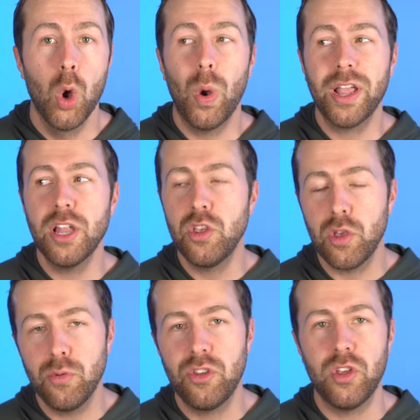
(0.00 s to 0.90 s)
What can
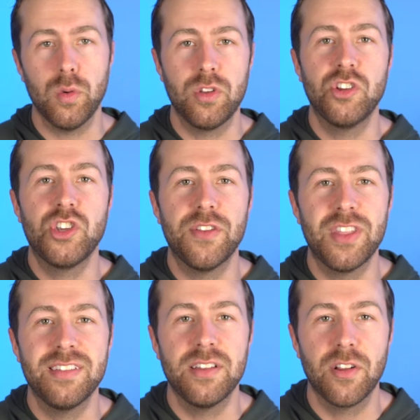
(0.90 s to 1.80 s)
you do to shift
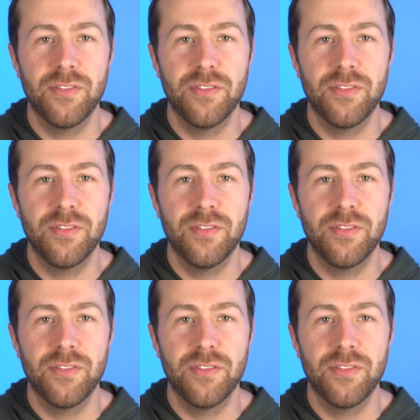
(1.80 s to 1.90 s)
this in your